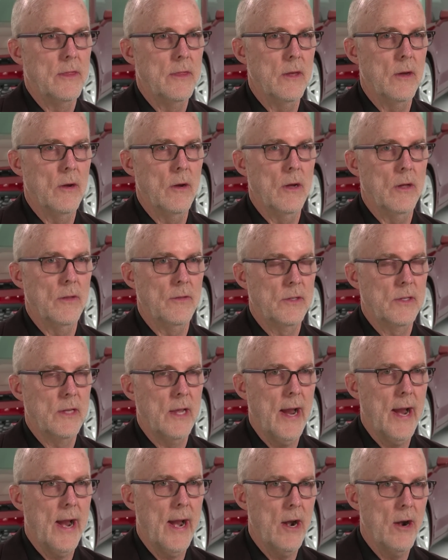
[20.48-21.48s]
the
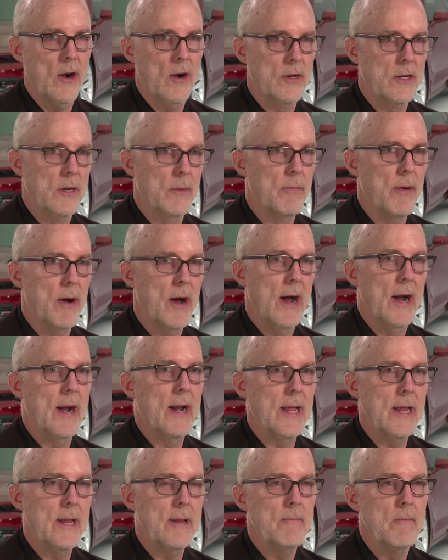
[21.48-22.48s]
tire to
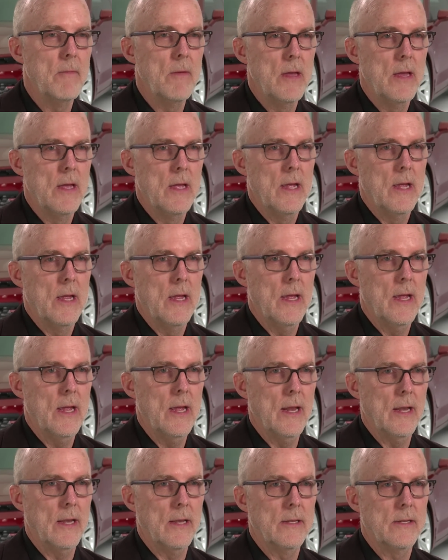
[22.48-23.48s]
body.
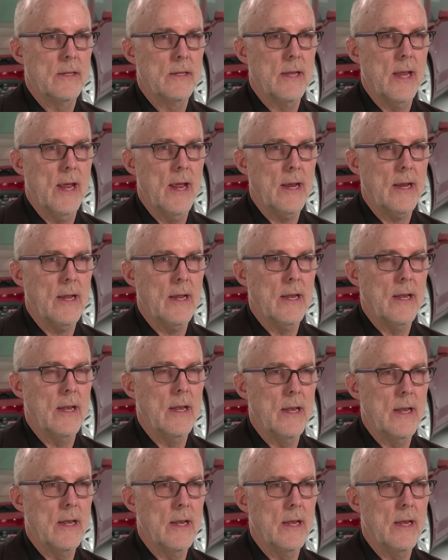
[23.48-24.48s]
It's
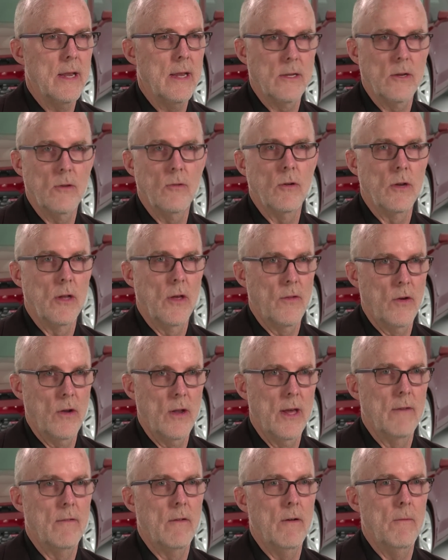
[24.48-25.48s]
taken it to another
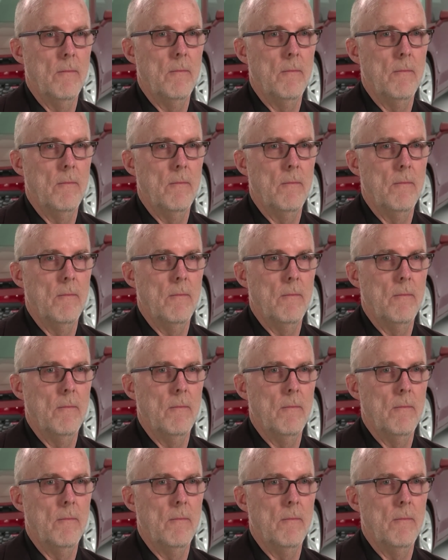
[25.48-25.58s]
level.